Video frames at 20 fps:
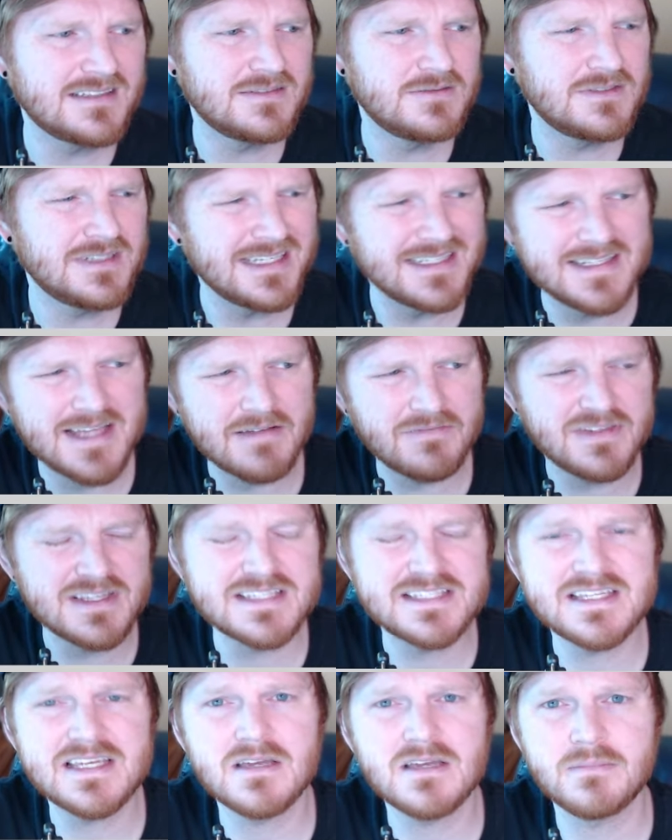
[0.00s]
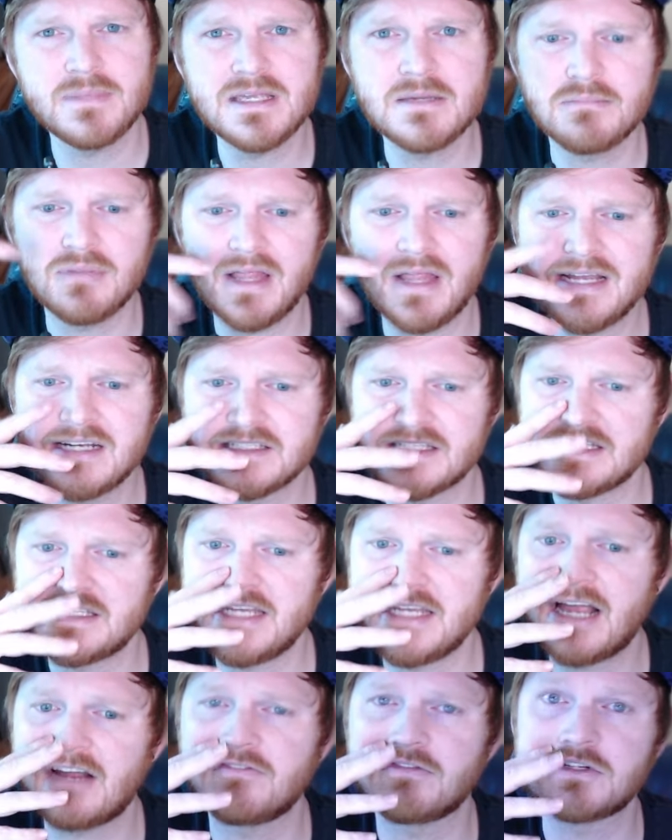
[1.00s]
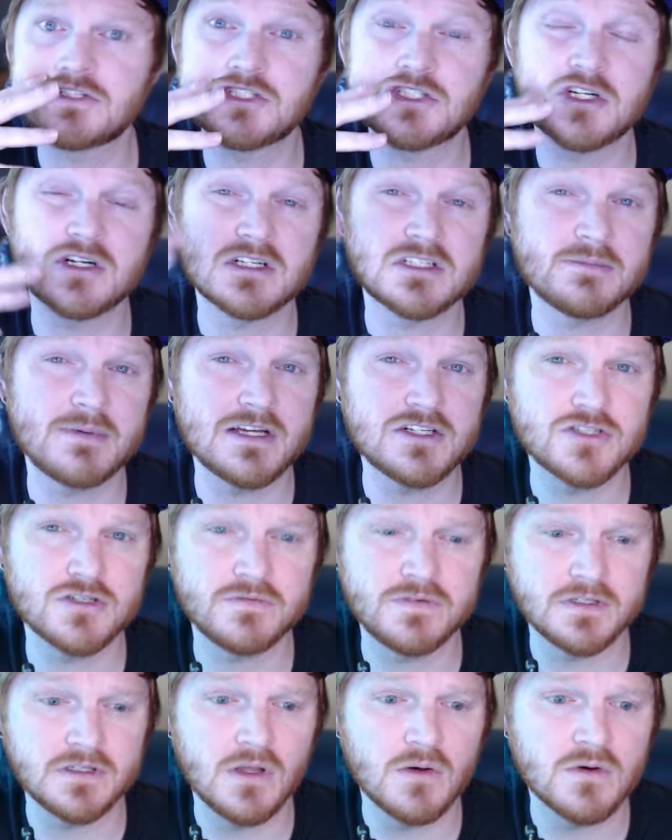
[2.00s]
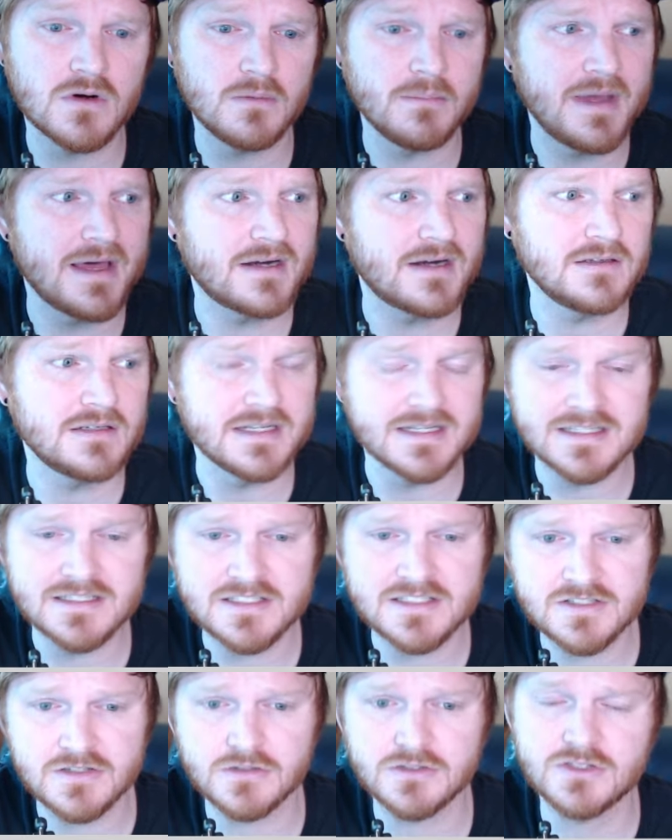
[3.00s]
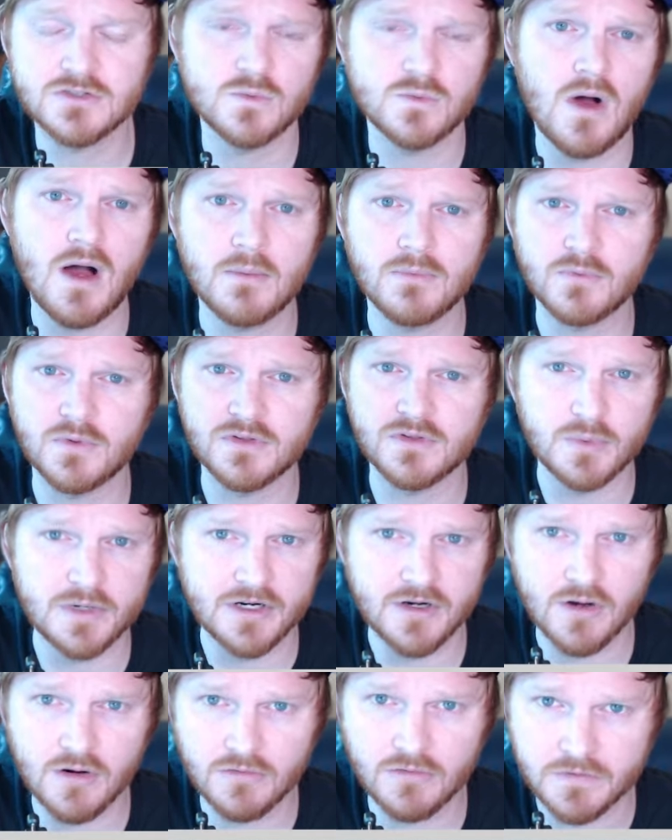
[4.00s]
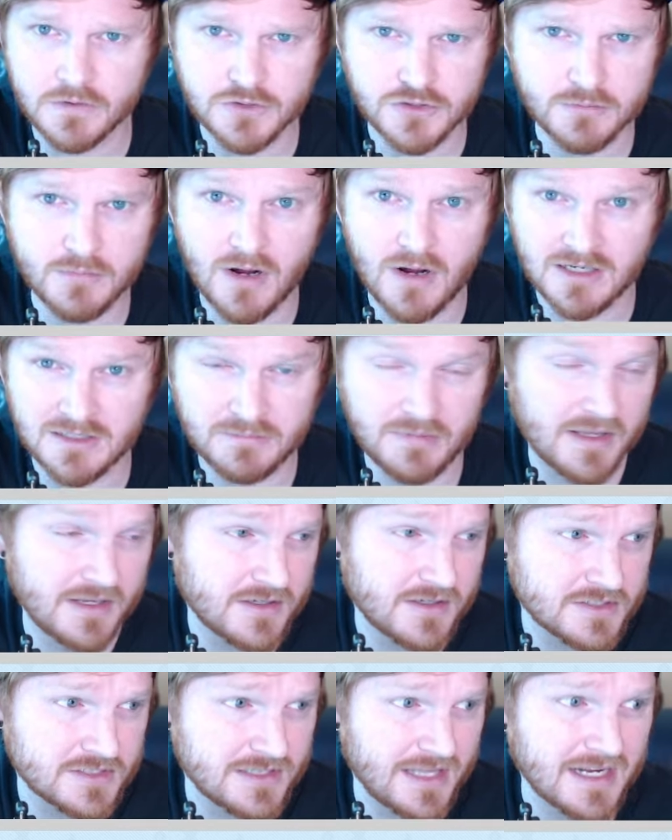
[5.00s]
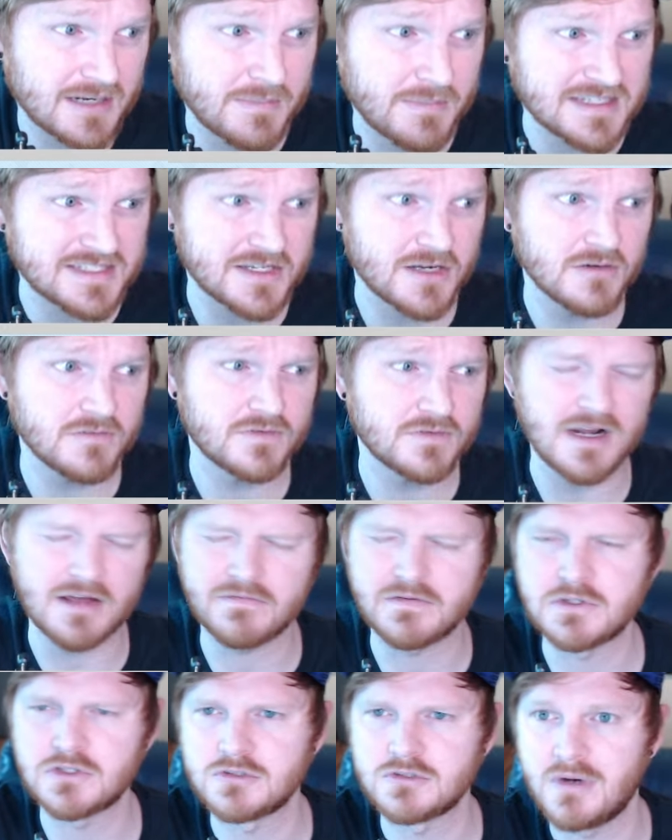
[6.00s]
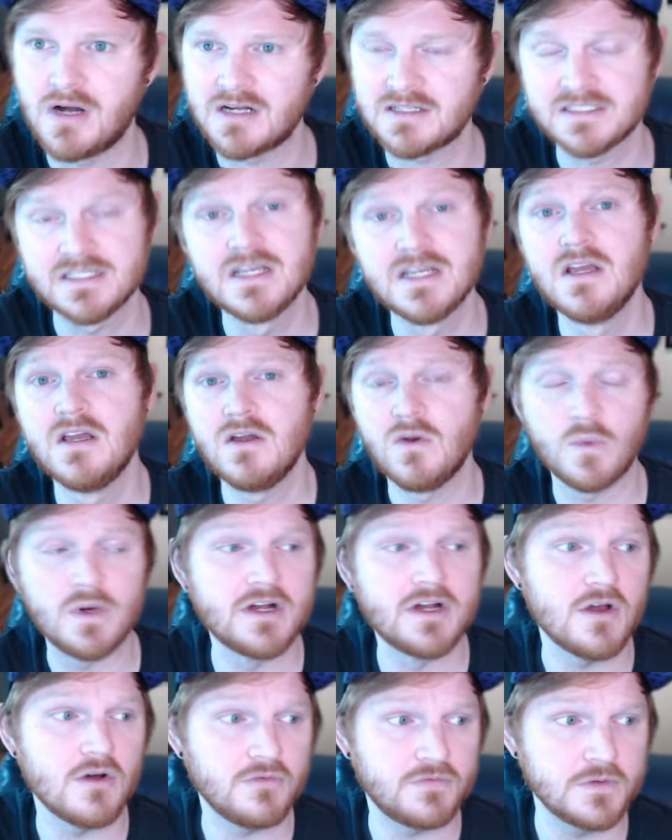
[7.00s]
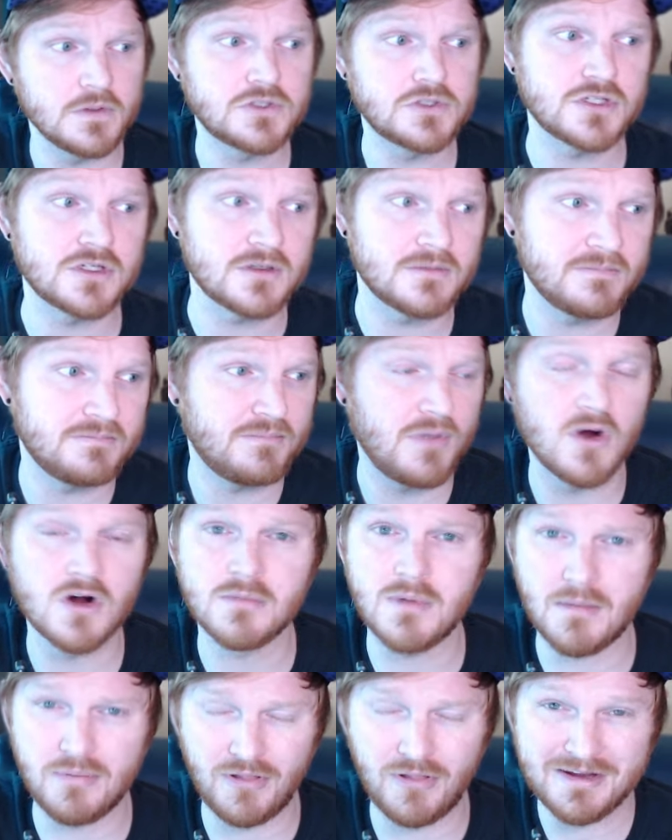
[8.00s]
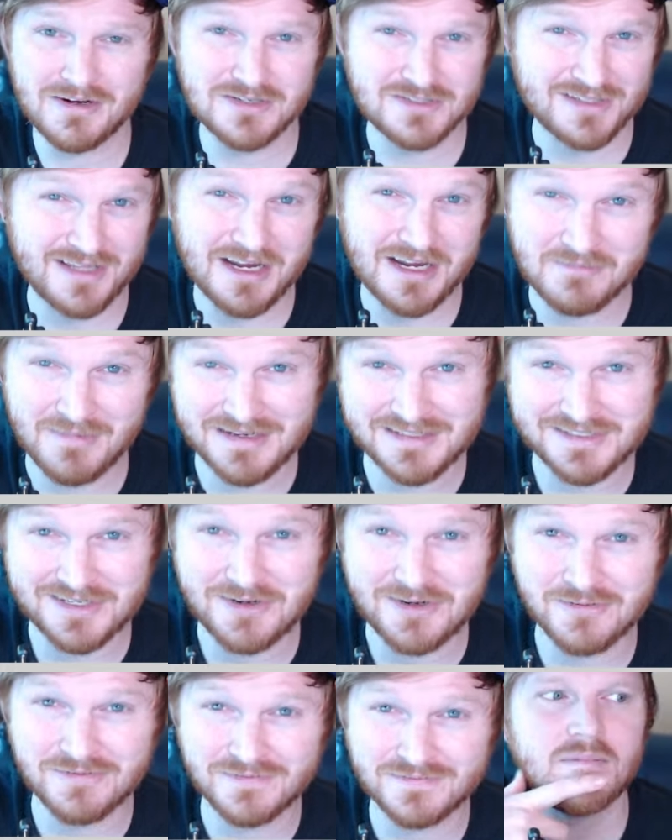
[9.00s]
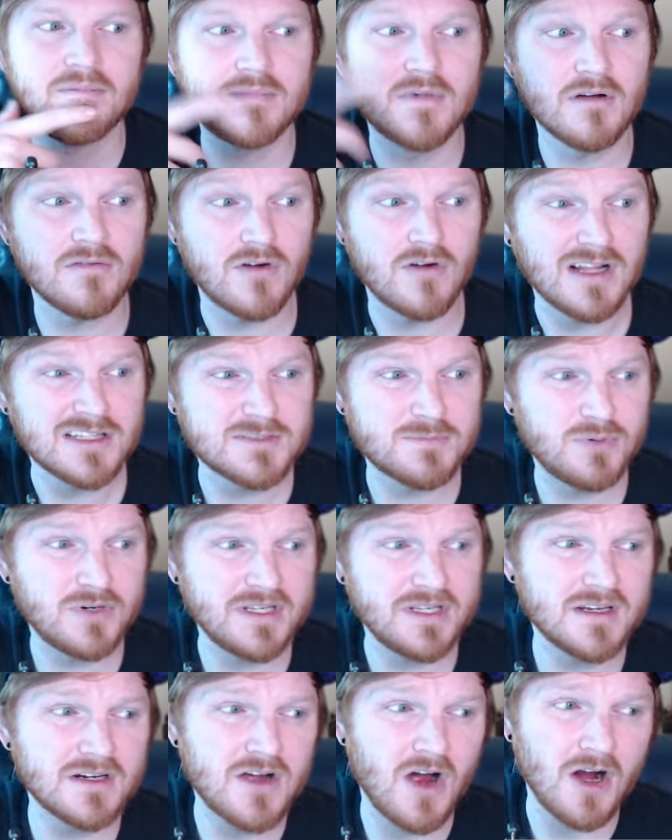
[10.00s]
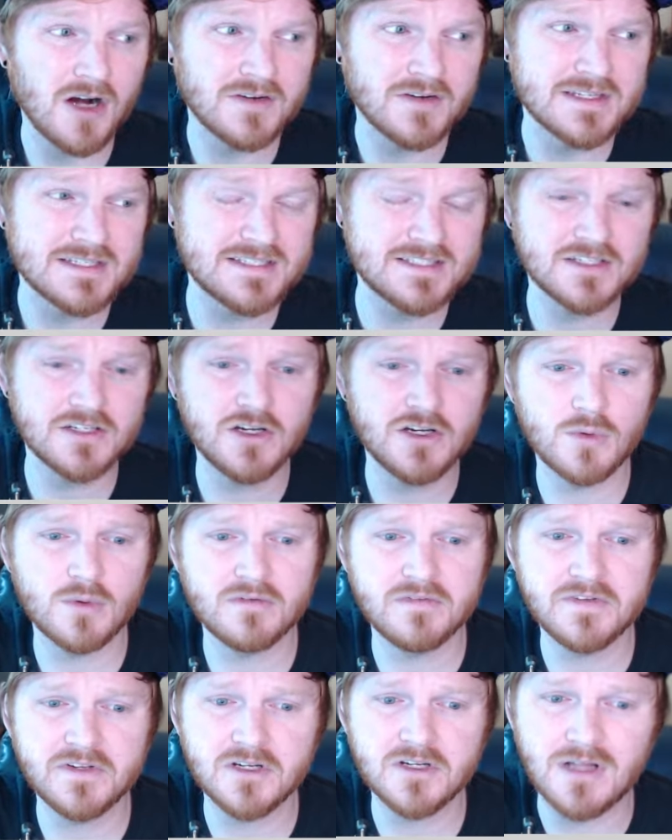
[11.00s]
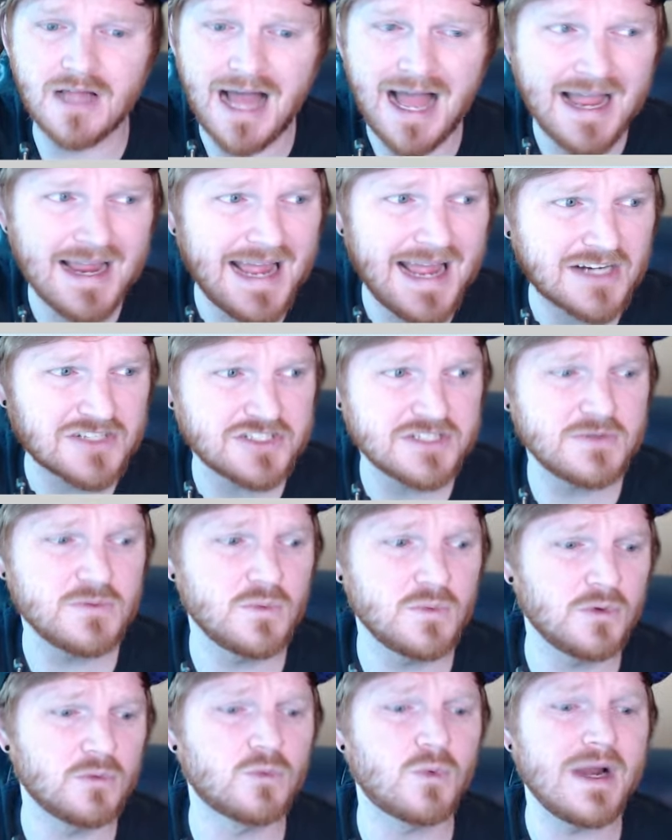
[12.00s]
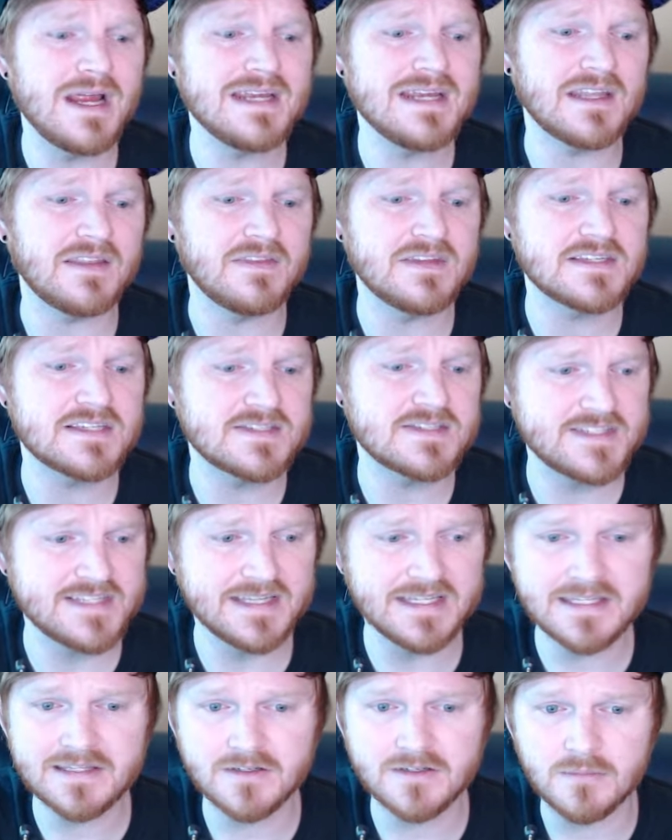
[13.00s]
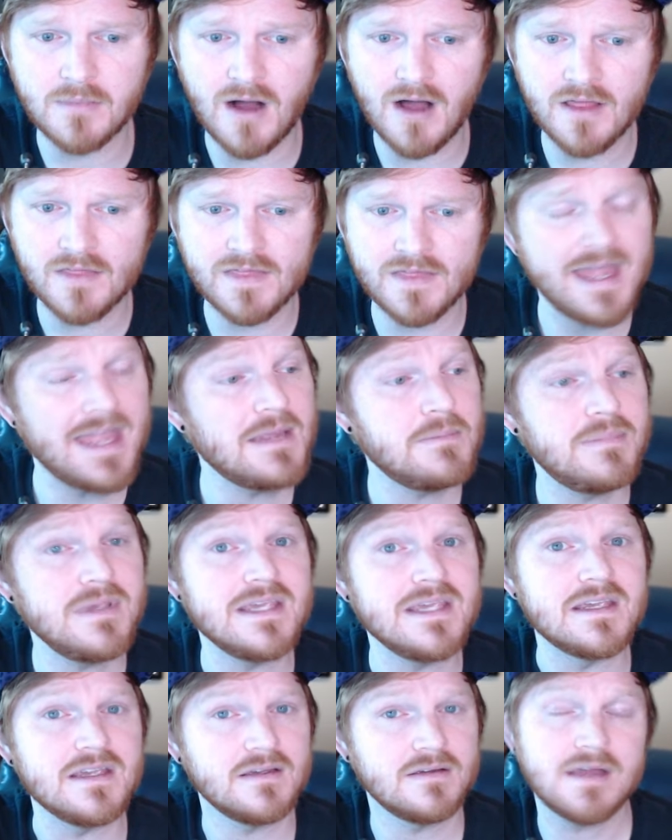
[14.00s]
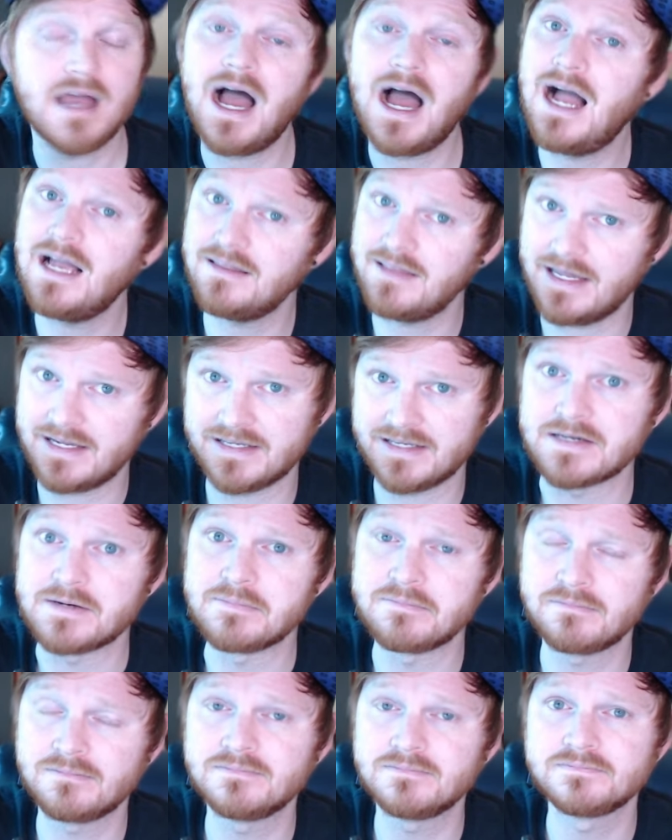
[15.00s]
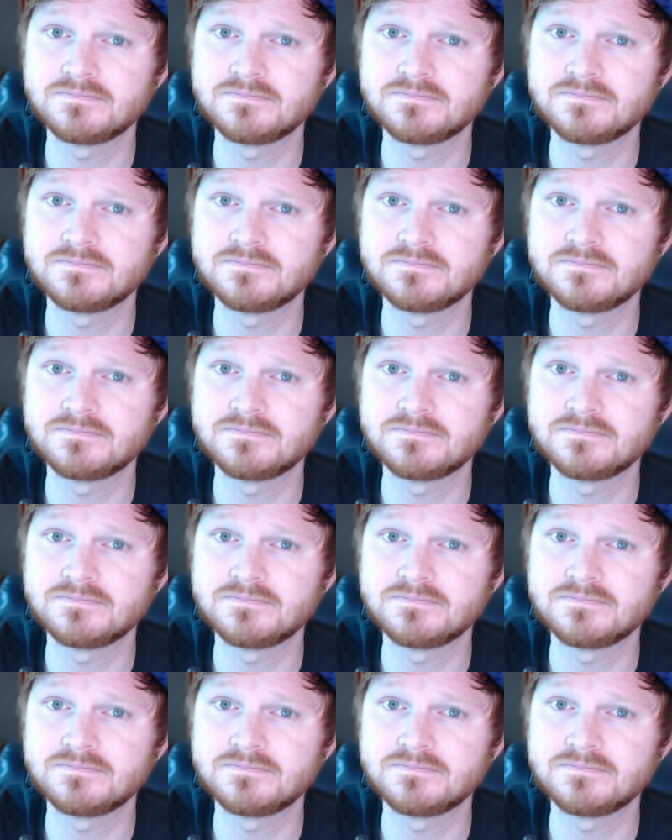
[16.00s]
can definitely see it being played as a tech for sure, especially if your local meta is still swamped with weirdo future box players like myself, or not future box, weirdo future Pokemon players like myself. But overall, it's a pretty good card. This is a good reveal. I actually will rate this silly little Moth a B. I like him.